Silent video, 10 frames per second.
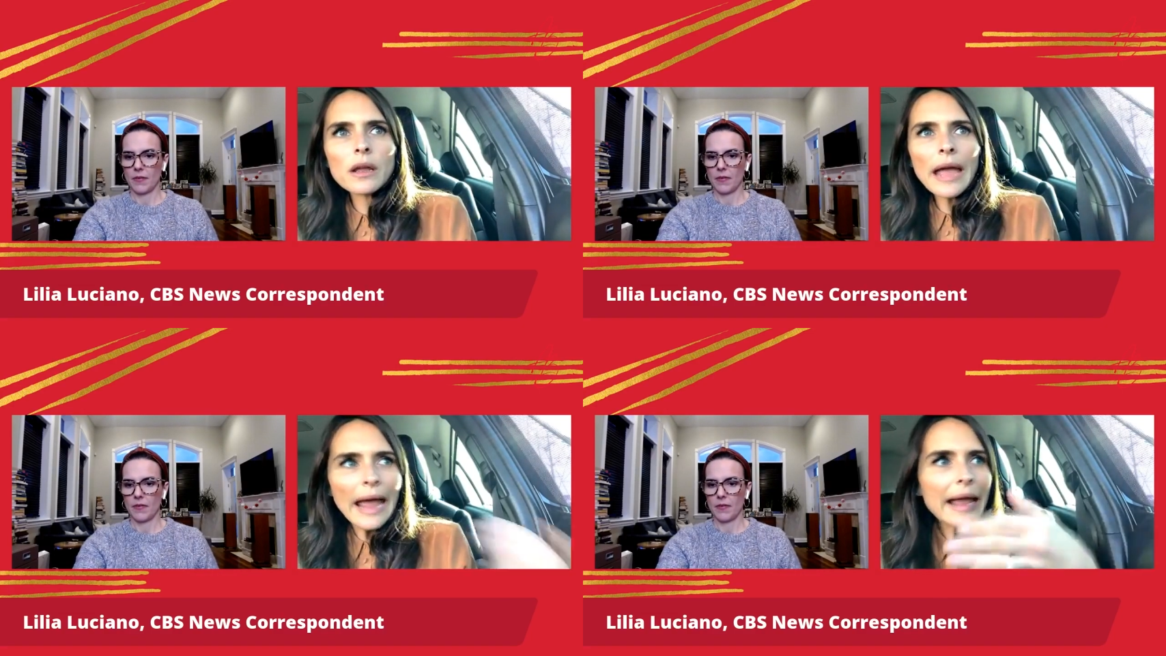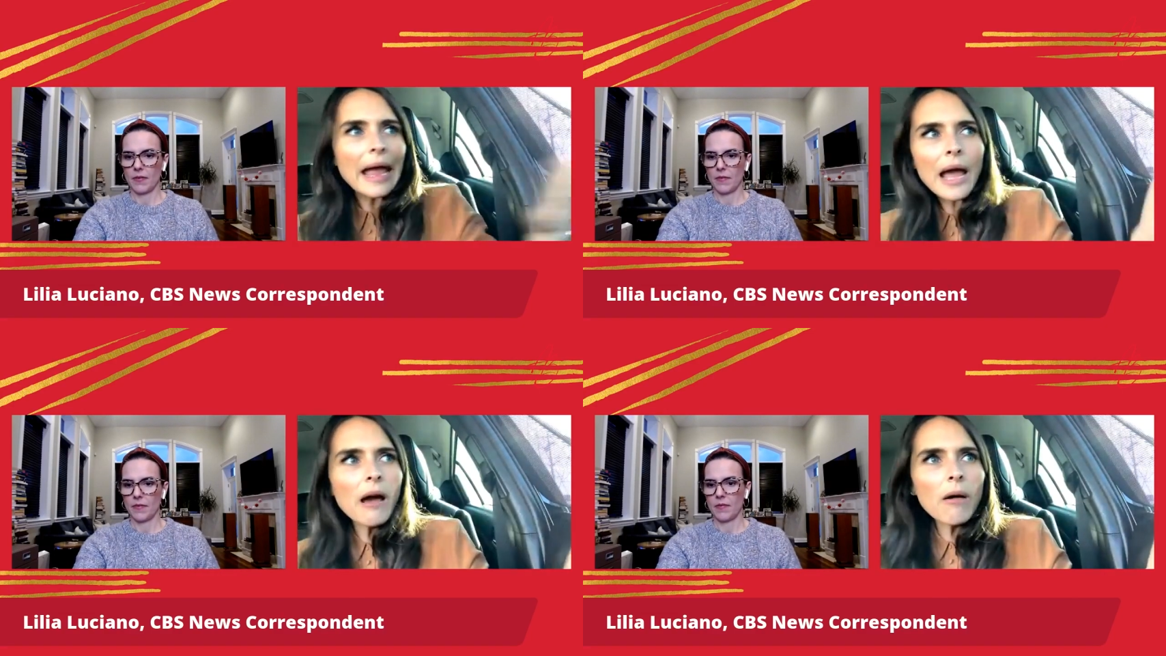Speaker 1: hang
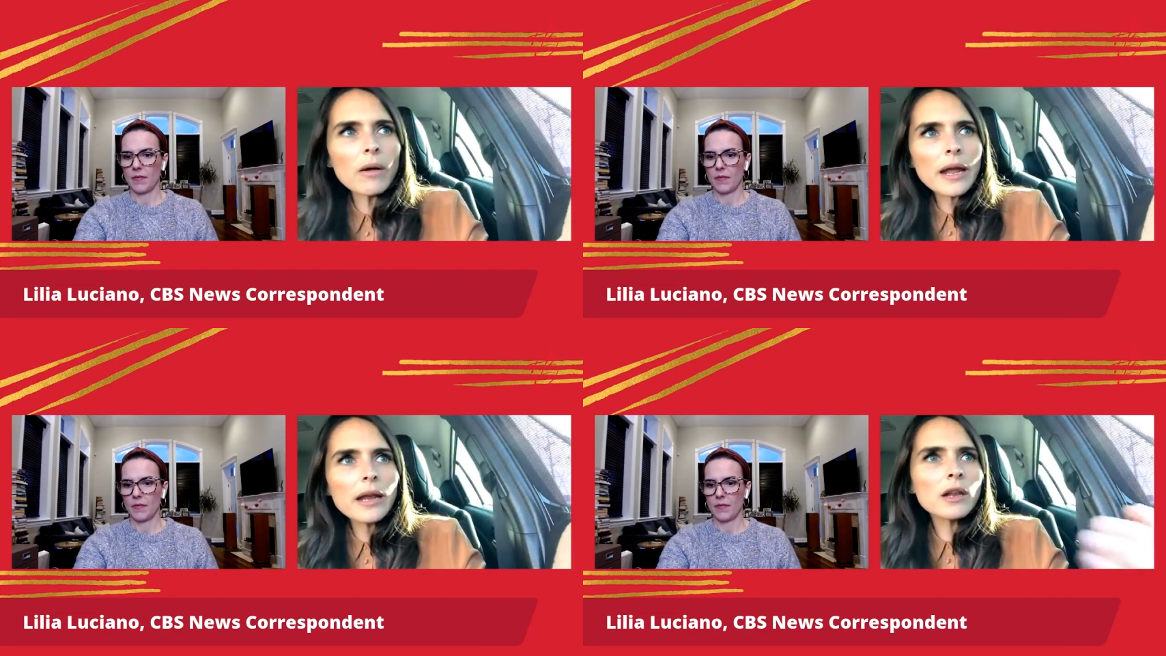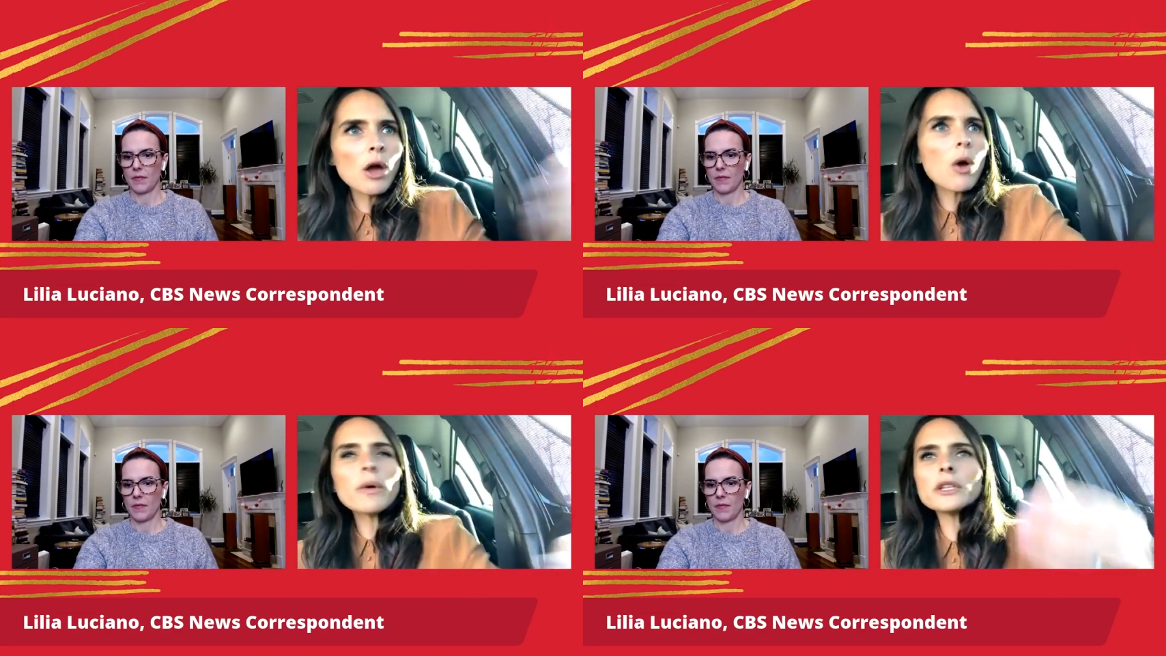out and
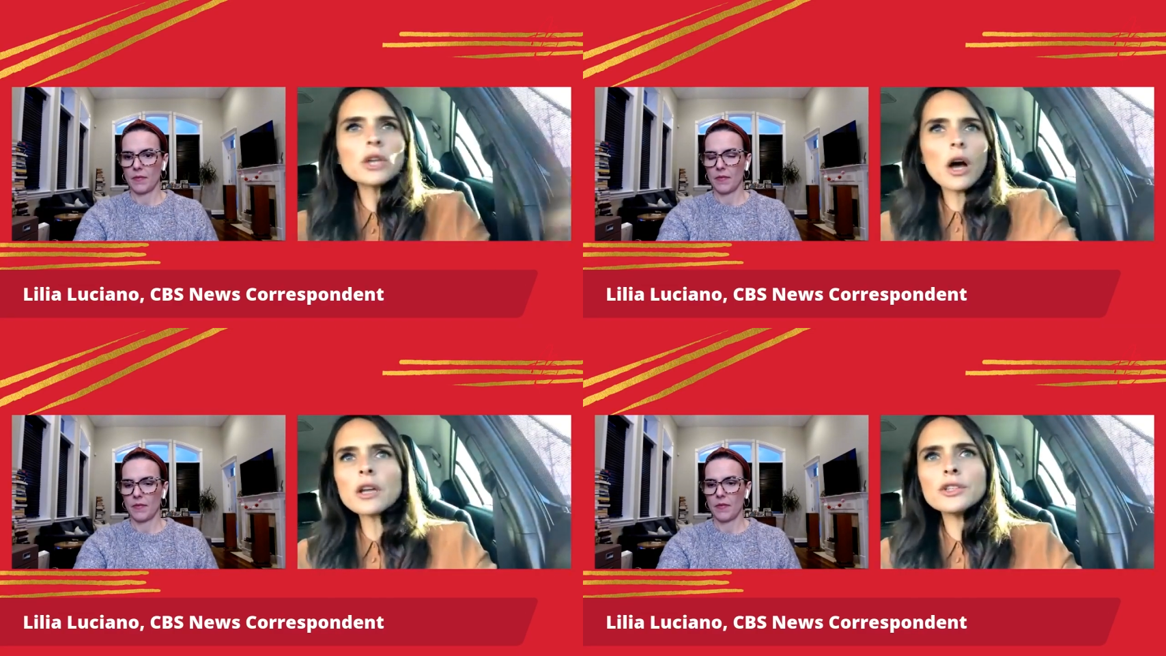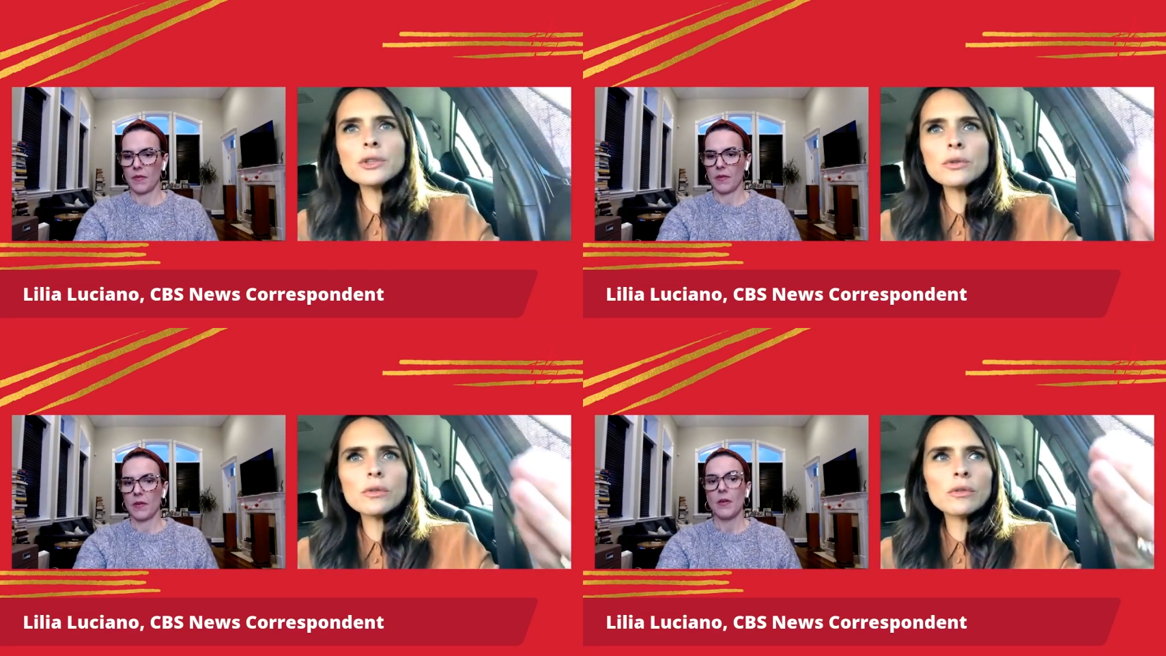go and talk
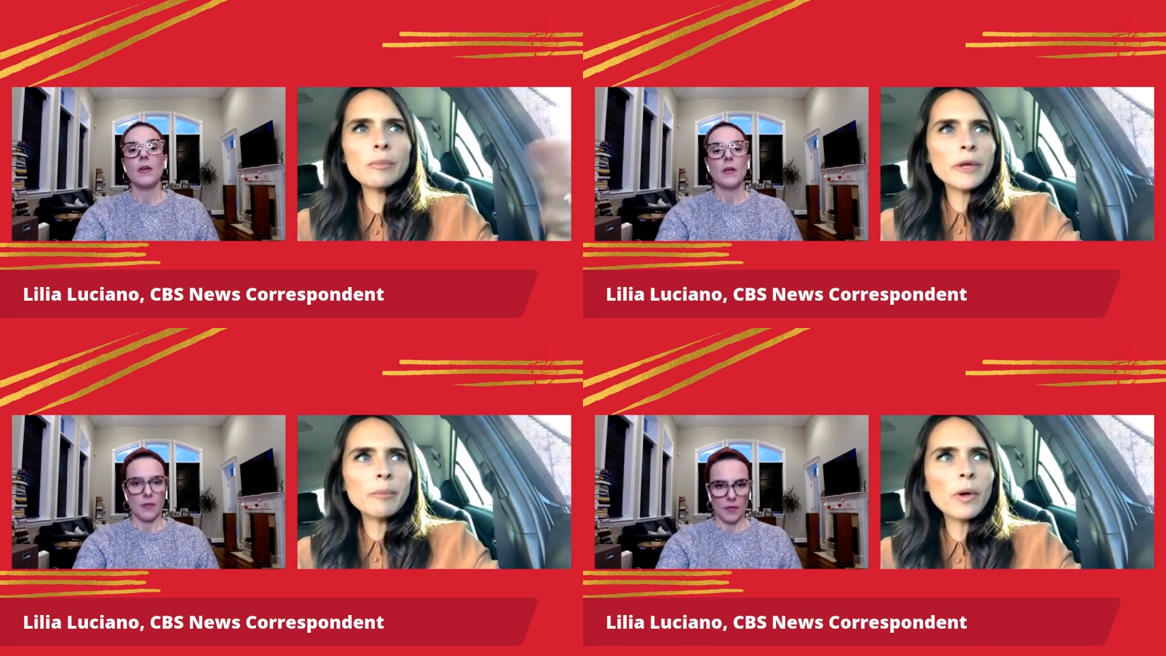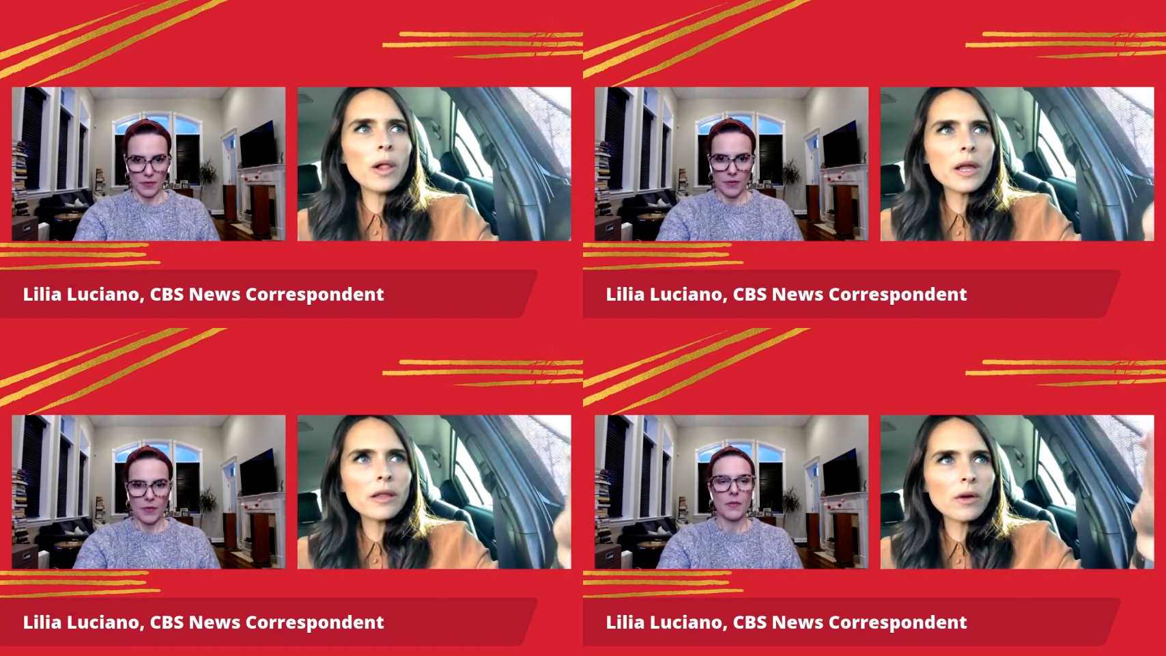to the
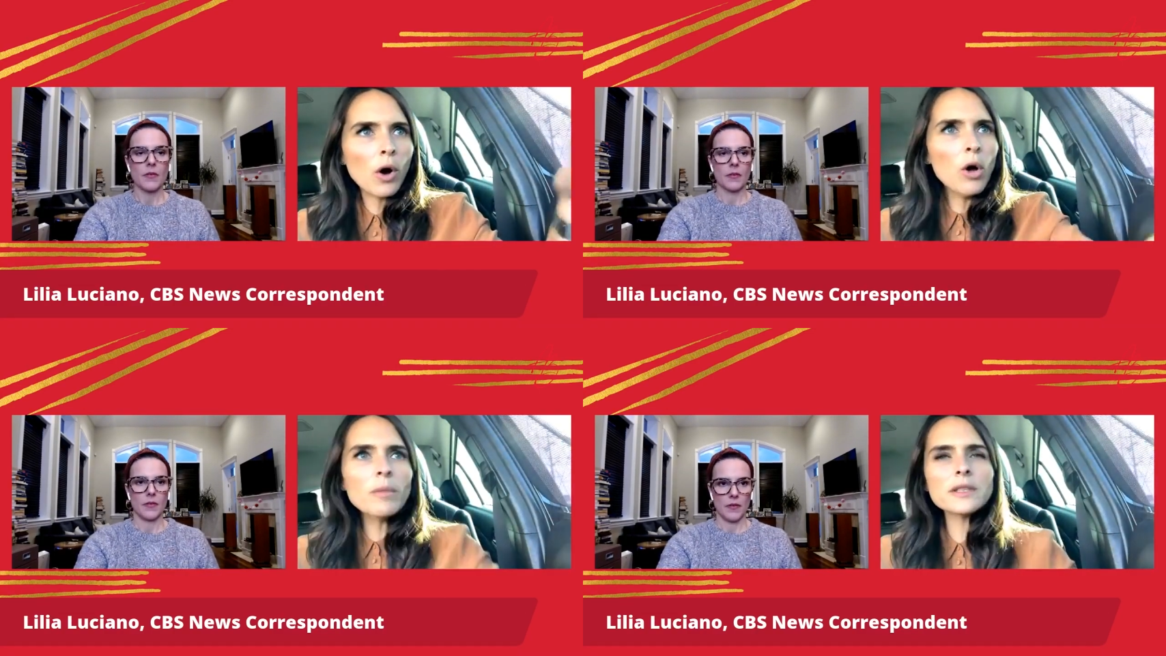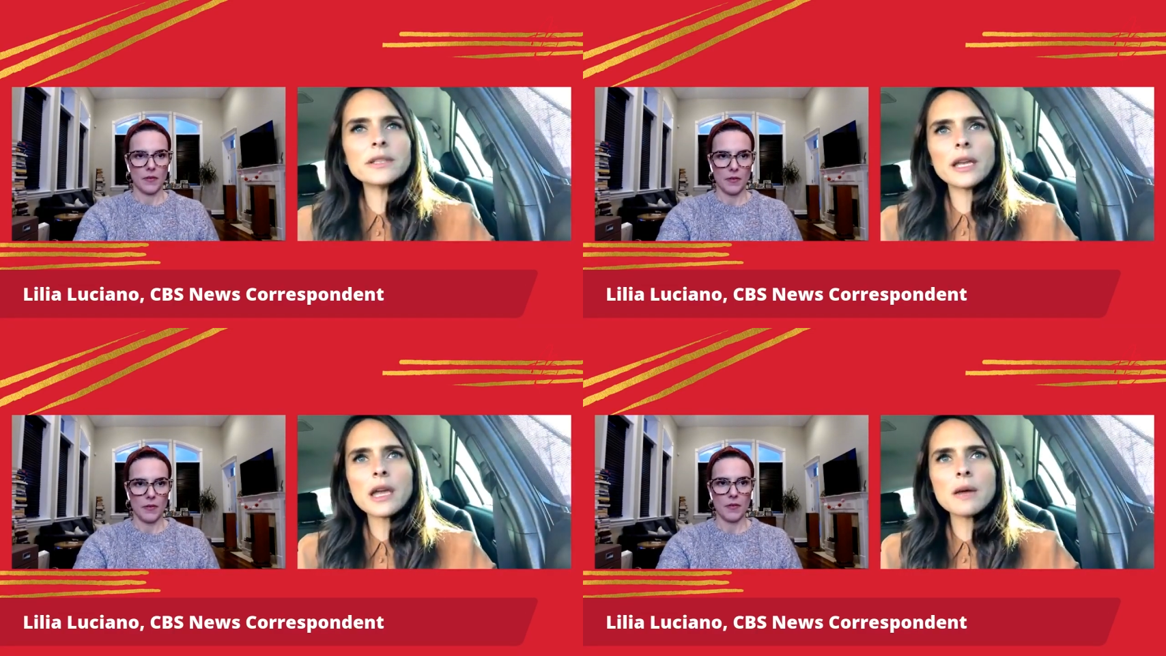people in the homeless
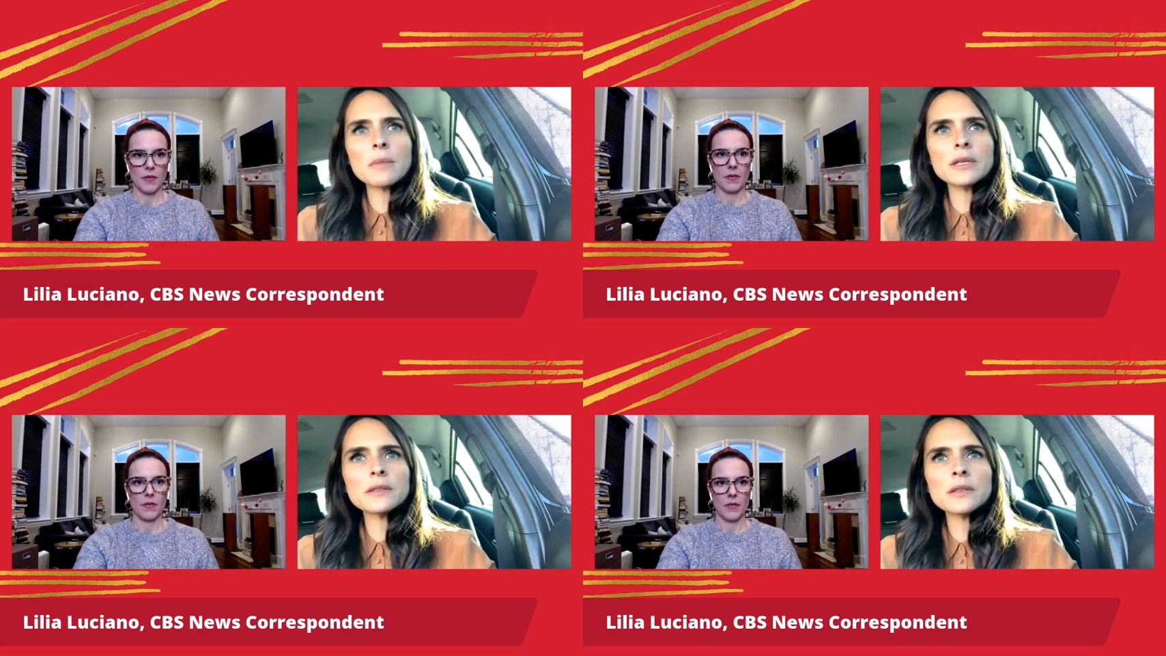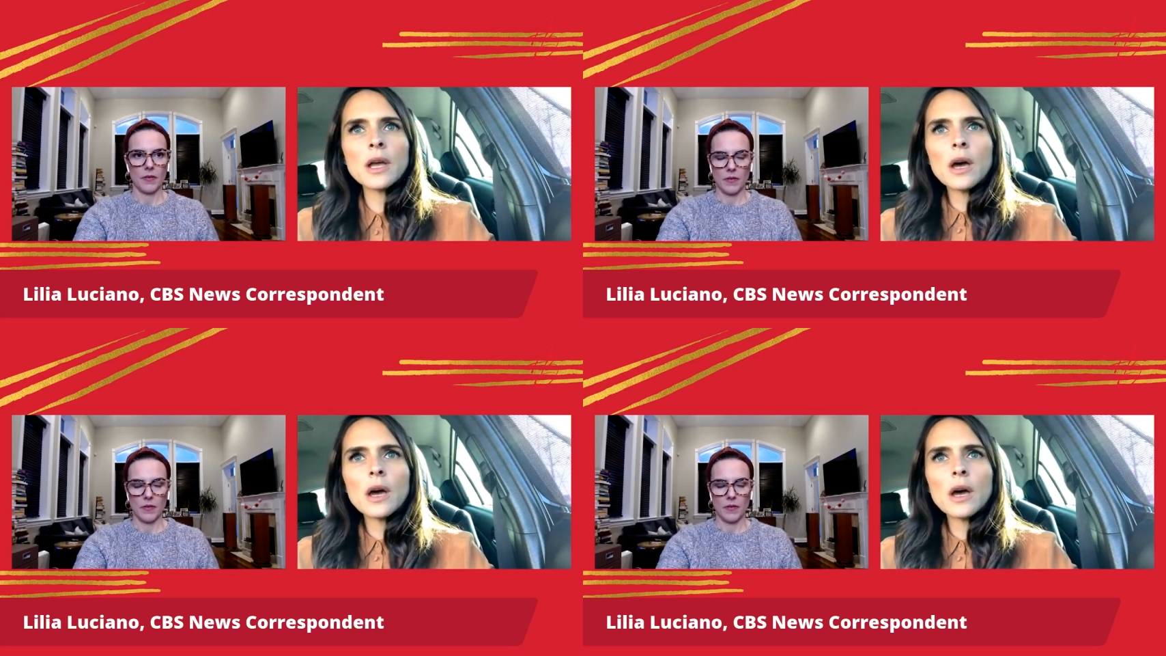encampments.